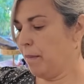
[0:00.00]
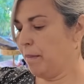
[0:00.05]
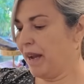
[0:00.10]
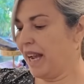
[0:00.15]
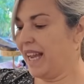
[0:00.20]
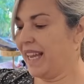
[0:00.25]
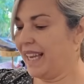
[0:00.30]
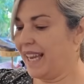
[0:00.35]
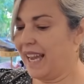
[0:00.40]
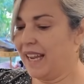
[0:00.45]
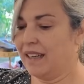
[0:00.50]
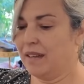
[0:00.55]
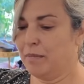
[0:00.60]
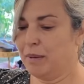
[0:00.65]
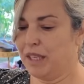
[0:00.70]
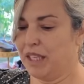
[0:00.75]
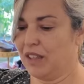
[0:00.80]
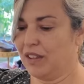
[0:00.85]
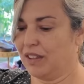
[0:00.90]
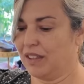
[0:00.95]
But again,
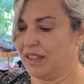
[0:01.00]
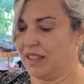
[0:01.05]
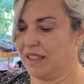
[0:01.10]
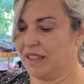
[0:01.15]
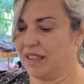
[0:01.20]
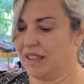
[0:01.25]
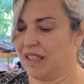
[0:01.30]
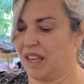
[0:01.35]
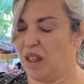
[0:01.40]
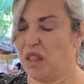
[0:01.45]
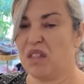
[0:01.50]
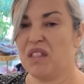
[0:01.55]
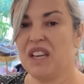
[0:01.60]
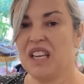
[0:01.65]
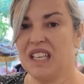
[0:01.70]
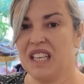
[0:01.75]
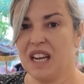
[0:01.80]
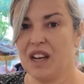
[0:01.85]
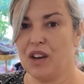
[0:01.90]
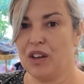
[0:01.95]
because this is a
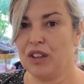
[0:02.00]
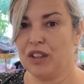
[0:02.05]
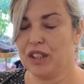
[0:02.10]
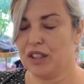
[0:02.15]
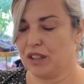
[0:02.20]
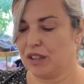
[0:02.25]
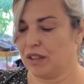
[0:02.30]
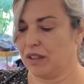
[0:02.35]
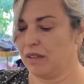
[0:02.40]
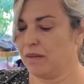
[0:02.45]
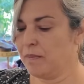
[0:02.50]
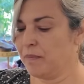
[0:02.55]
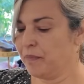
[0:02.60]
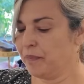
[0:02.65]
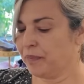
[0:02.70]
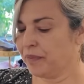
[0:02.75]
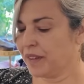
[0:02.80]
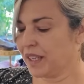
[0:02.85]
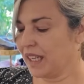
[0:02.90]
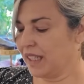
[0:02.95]
thinner cotton,
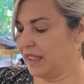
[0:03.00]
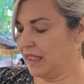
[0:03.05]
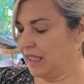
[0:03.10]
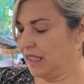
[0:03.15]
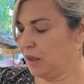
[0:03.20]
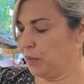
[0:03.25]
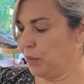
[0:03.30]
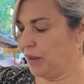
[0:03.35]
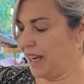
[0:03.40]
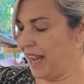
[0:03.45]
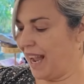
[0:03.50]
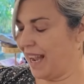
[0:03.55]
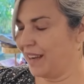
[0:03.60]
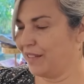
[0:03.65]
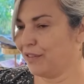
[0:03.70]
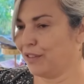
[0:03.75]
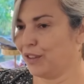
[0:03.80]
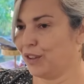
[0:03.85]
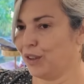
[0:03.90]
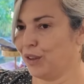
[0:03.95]
this will
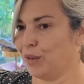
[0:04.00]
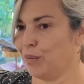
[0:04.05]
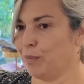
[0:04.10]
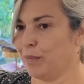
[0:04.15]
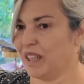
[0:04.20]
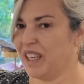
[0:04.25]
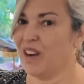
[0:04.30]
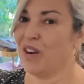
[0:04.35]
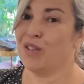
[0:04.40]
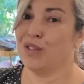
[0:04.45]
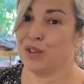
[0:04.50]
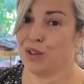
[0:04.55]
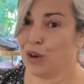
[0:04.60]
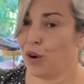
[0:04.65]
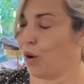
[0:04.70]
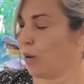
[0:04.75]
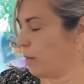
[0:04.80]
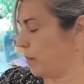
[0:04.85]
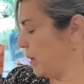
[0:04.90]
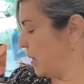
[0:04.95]
have to be on
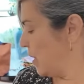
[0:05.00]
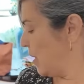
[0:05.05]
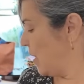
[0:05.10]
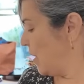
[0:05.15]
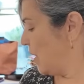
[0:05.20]
top,